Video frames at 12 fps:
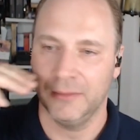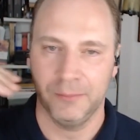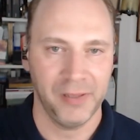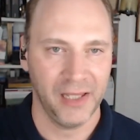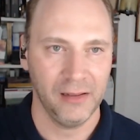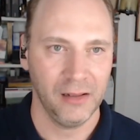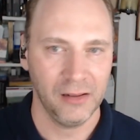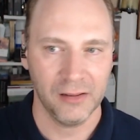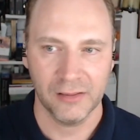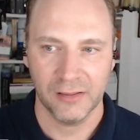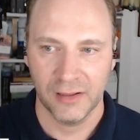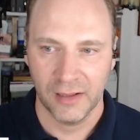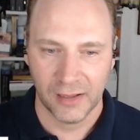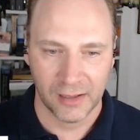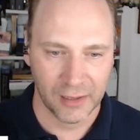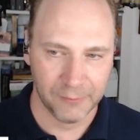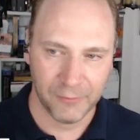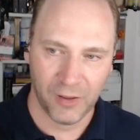a pillar,
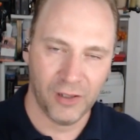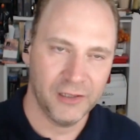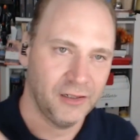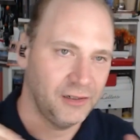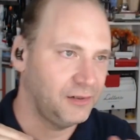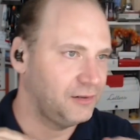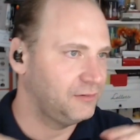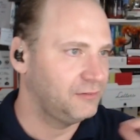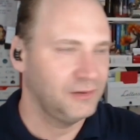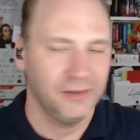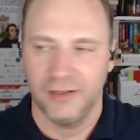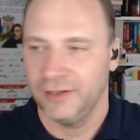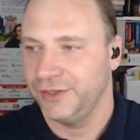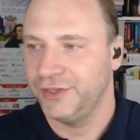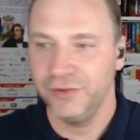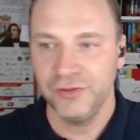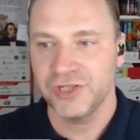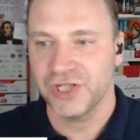on a
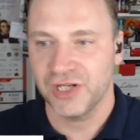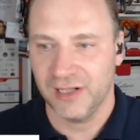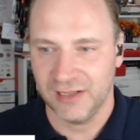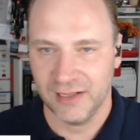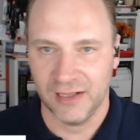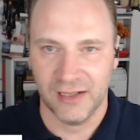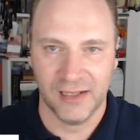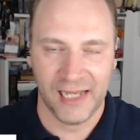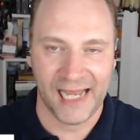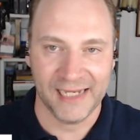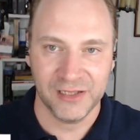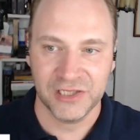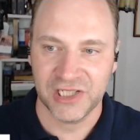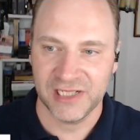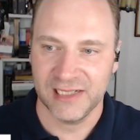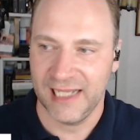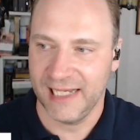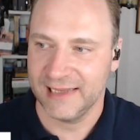huge
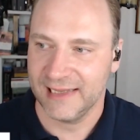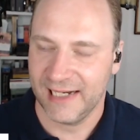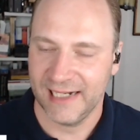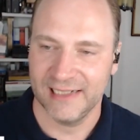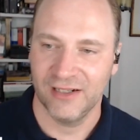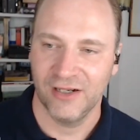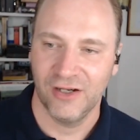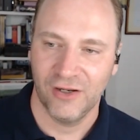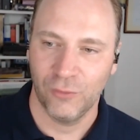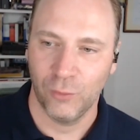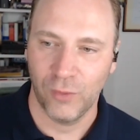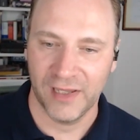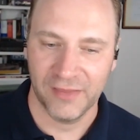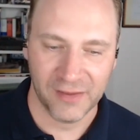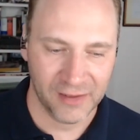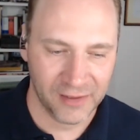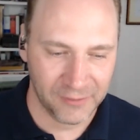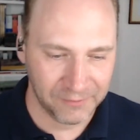energy landline, with
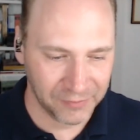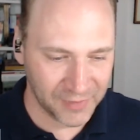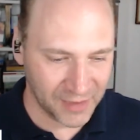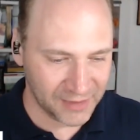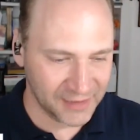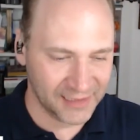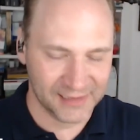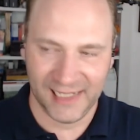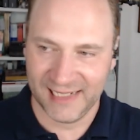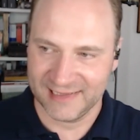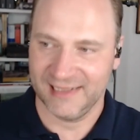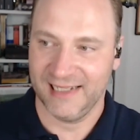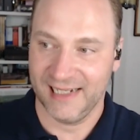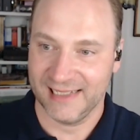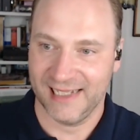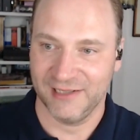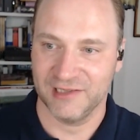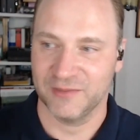an
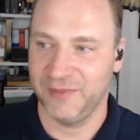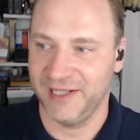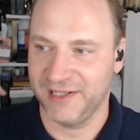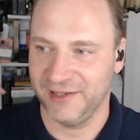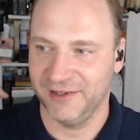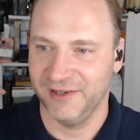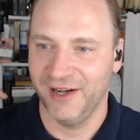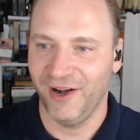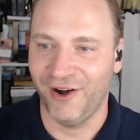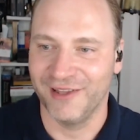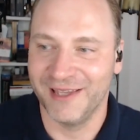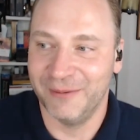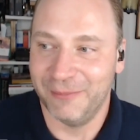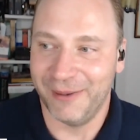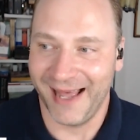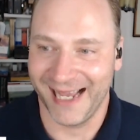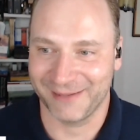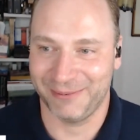Alexa-like loudspeaker on the
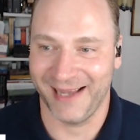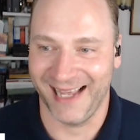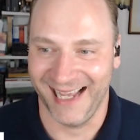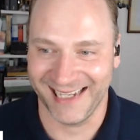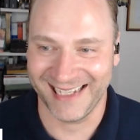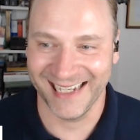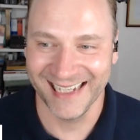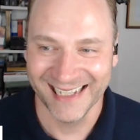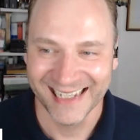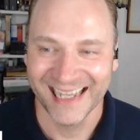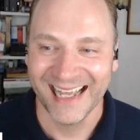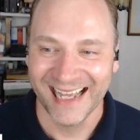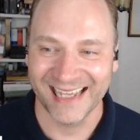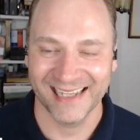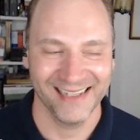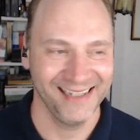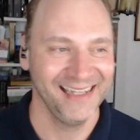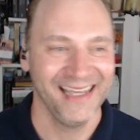backpack.
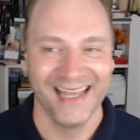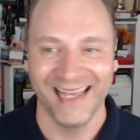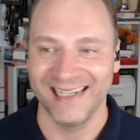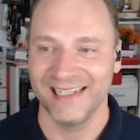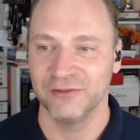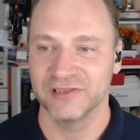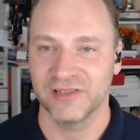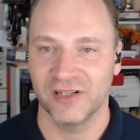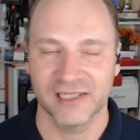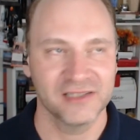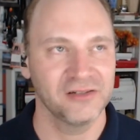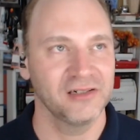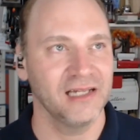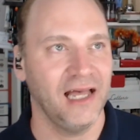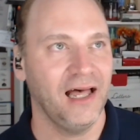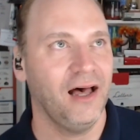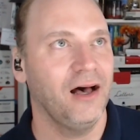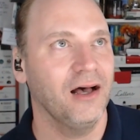And he was talking to it.
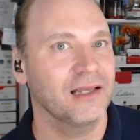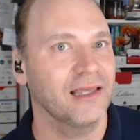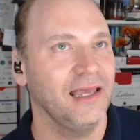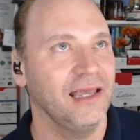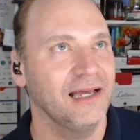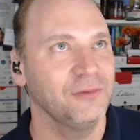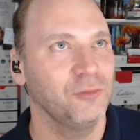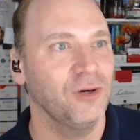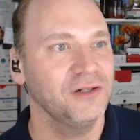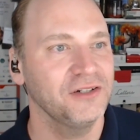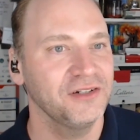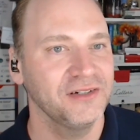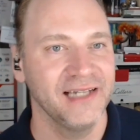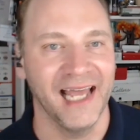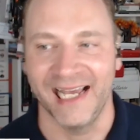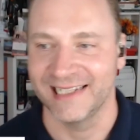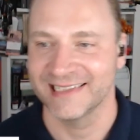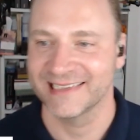Okay, and what to do
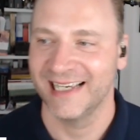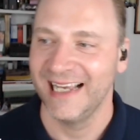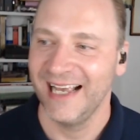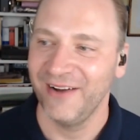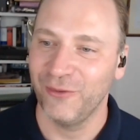next?